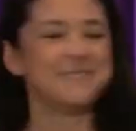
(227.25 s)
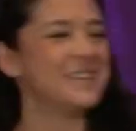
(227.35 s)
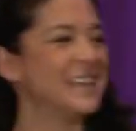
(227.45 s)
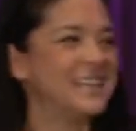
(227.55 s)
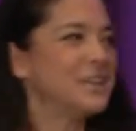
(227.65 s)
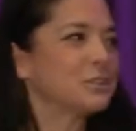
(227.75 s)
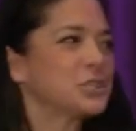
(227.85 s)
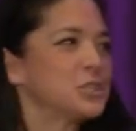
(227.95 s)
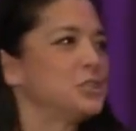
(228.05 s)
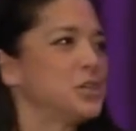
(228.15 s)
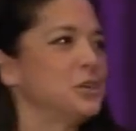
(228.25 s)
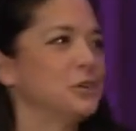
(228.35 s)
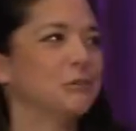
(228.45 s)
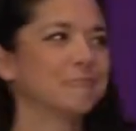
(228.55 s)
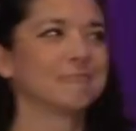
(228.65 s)
And neither should
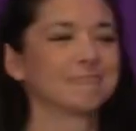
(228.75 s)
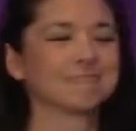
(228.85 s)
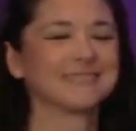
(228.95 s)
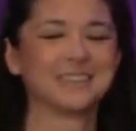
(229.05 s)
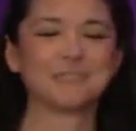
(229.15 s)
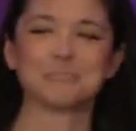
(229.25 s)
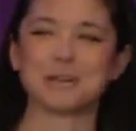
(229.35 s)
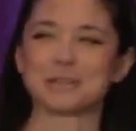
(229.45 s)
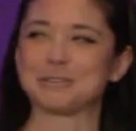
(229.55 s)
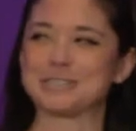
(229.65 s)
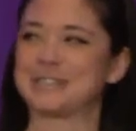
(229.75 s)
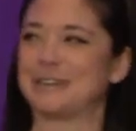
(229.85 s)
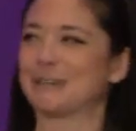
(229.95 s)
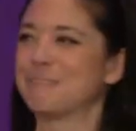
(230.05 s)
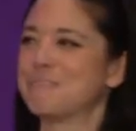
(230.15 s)
you, if your mother is
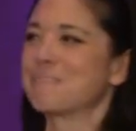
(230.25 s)
here.